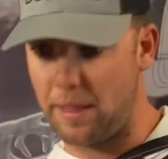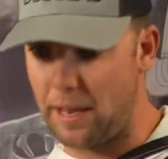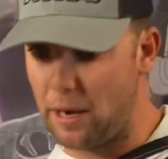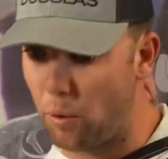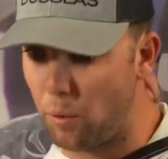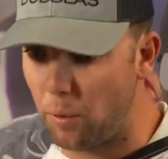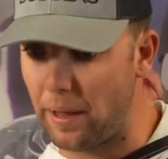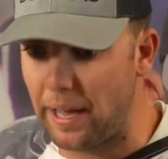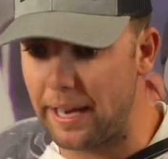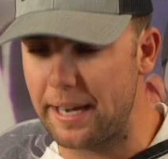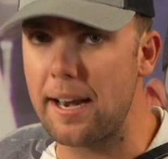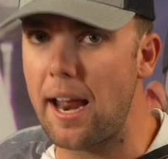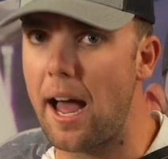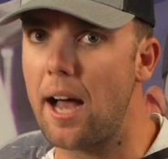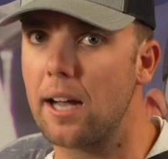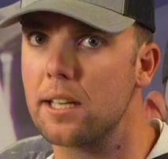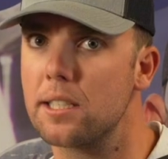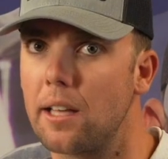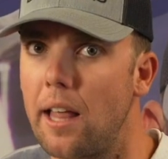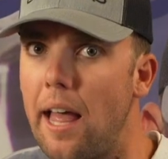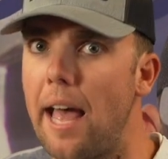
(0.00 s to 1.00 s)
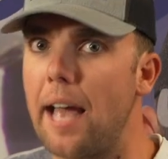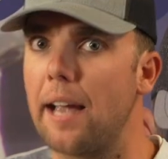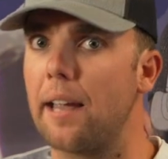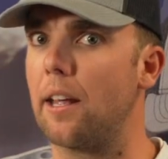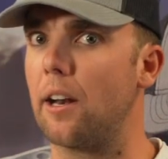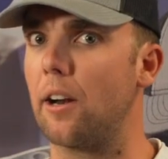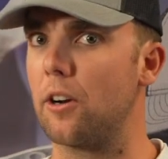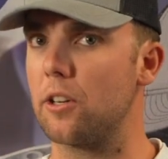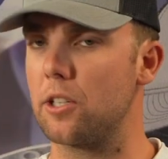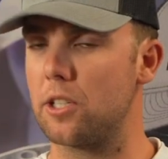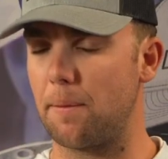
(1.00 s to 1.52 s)
when they don't knock
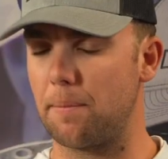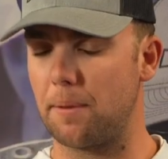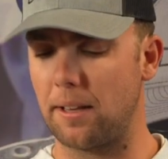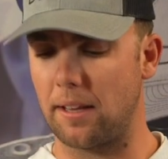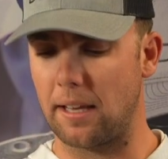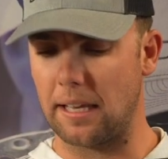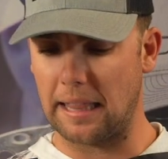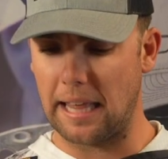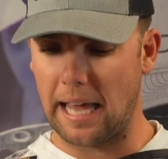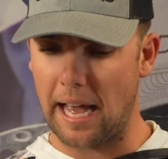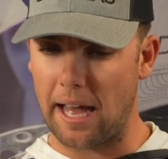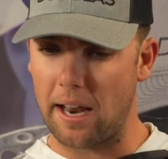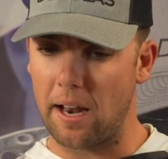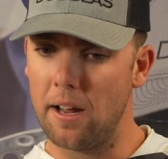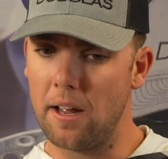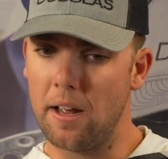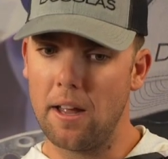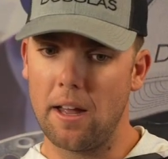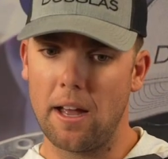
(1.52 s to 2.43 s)
slack it or something like that.